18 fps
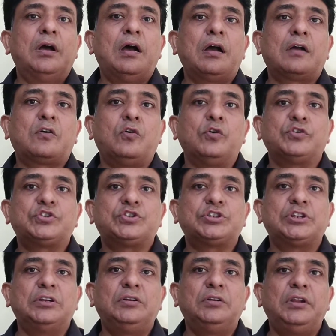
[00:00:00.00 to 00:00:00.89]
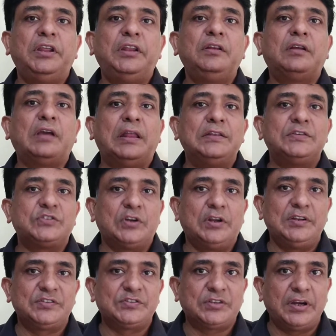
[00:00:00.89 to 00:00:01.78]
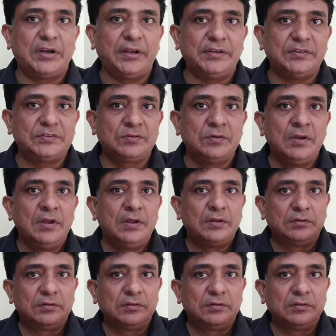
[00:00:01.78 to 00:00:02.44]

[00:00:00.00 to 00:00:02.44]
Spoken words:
a question in cultural studies.